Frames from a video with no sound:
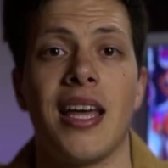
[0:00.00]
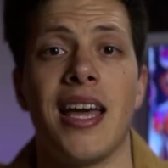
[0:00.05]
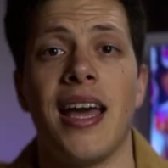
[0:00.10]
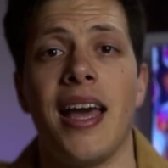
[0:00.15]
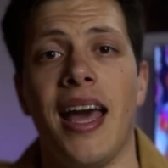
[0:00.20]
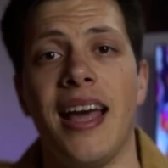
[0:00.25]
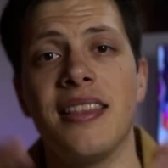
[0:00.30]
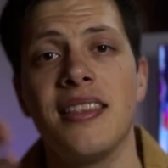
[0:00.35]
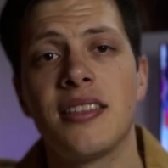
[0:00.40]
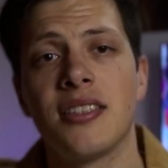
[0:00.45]

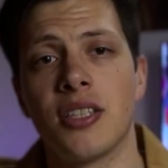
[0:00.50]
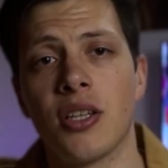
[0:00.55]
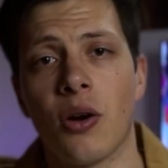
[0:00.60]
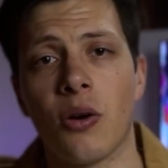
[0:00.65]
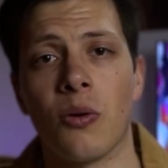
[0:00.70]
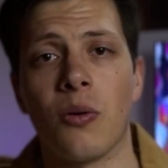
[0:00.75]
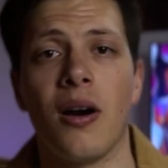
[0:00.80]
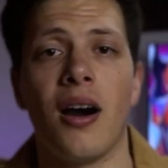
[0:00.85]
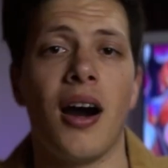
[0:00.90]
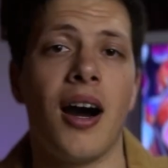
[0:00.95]
And
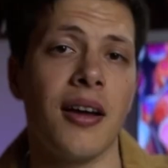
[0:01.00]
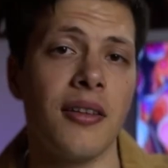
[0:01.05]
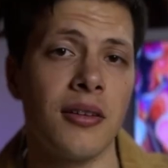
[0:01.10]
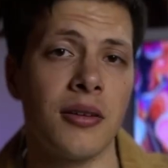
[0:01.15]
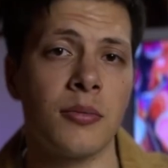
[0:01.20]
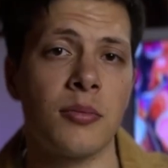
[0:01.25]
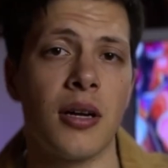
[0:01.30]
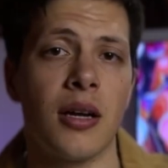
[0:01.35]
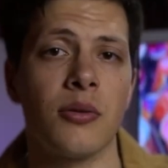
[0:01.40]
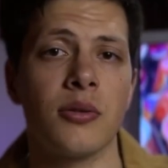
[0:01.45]
no, other
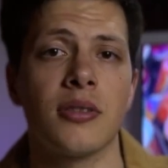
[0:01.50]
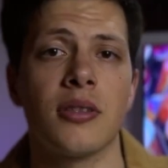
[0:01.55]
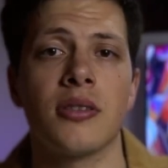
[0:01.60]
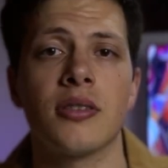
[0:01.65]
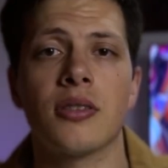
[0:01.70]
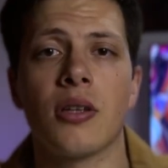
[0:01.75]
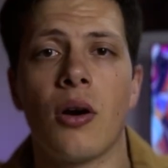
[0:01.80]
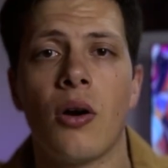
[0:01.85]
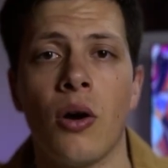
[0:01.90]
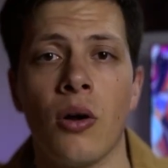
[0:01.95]

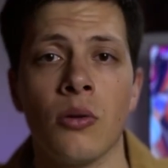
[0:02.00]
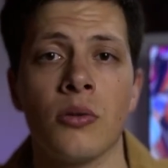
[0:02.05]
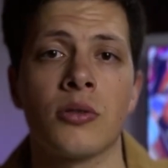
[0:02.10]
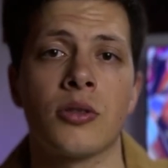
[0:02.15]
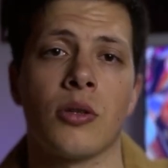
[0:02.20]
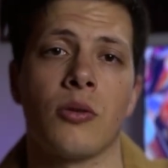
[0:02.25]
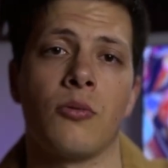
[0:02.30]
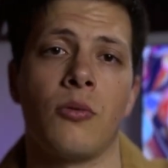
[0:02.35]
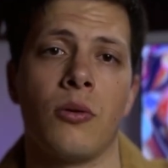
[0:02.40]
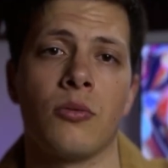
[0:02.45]
browsers
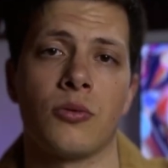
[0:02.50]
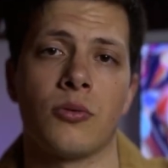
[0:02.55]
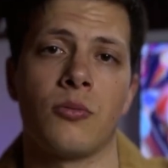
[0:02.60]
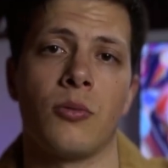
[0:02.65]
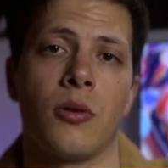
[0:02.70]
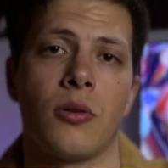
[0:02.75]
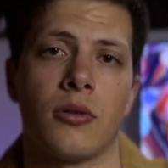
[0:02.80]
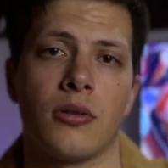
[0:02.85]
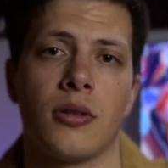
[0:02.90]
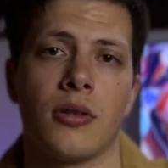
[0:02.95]
also won't work.